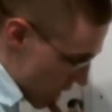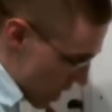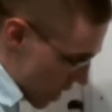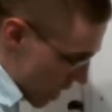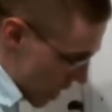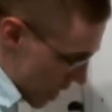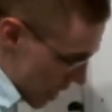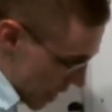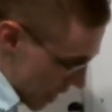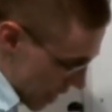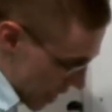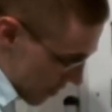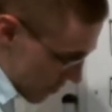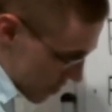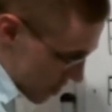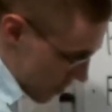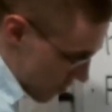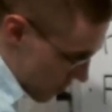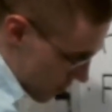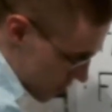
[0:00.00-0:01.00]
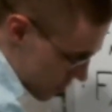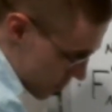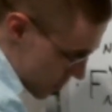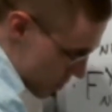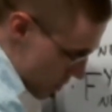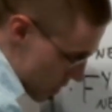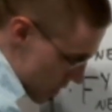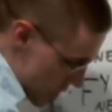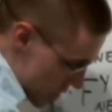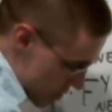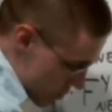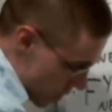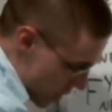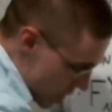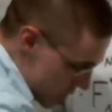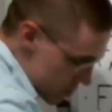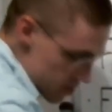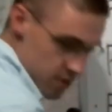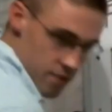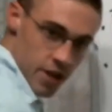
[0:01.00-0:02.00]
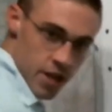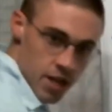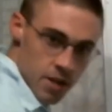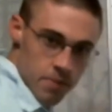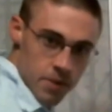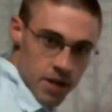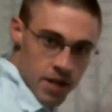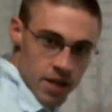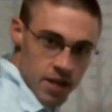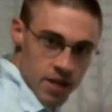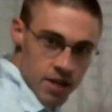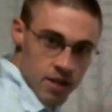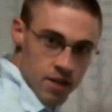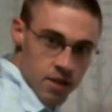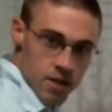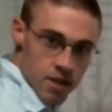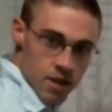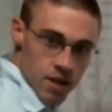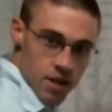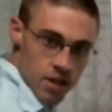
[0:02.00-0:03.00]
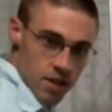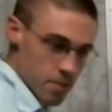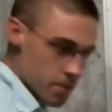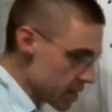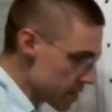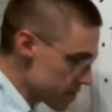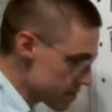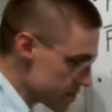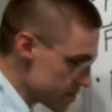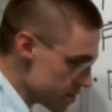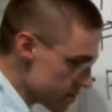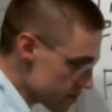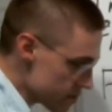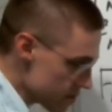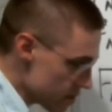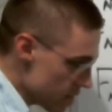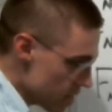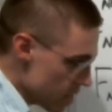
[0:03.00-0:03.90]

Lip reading: I have the difference between these weights divided by the masses.